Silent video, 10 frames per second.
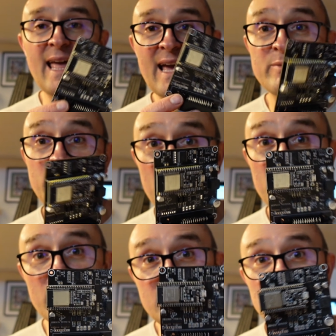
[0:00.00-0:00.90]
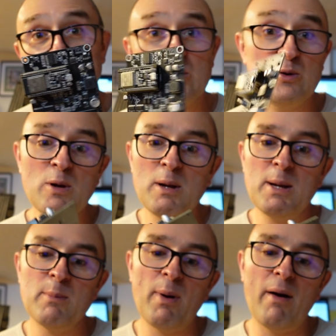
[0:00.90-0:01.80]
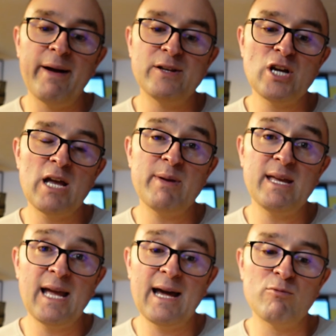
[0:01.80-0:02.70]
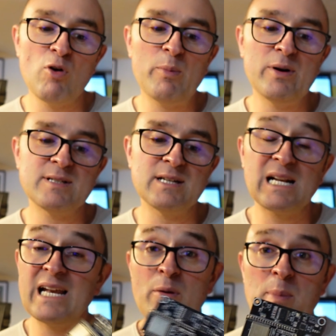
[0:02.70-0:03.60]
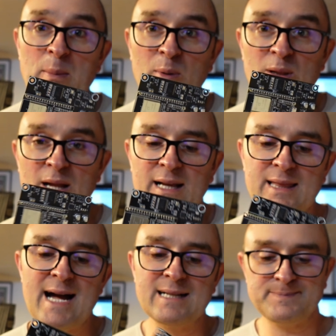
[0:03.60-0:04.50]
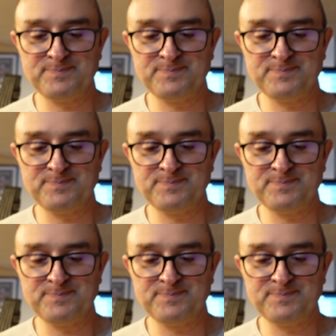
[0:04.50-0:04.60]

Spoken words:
ESP32 by Jamie and Robert and clever people like that.